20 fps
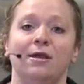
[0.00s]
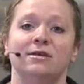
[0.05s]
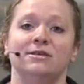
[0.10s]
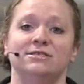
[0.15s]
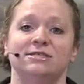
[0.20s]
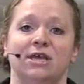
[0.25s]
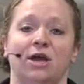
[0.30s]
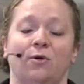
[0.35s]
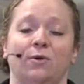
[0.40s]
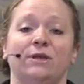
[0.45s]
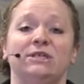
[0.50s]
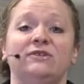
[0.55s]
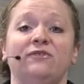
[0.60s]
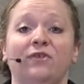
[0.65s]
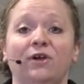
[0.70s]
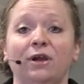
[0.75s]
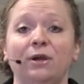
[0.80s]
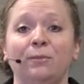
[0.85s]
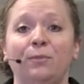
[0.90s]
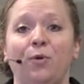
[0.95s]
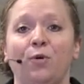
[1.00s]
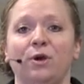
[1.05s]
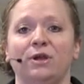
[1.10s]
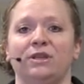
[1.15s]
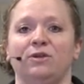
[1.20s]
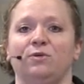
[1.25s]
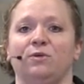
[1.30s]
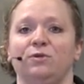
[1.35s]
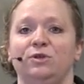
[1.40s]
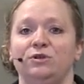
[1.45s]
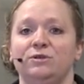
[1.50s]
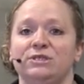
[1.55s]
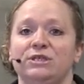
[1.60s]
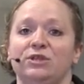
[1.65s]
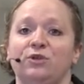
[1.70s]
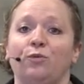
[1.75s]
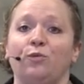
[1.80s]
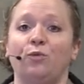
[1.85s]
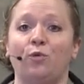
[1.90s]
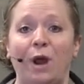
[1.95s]
So it's very important that we're
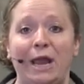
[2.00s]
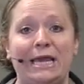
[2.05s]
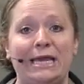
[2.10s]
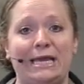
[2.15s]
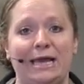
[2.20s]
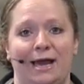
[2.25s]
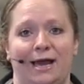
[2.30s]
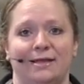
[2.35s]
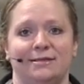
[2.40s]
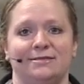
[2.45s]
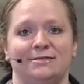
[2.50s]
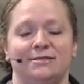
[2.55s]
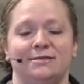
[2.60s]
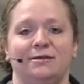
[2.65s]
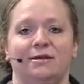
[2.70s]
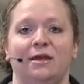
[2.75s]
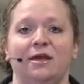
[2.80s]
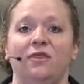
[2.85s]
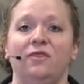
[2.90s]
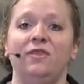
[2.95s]
using the right cuts.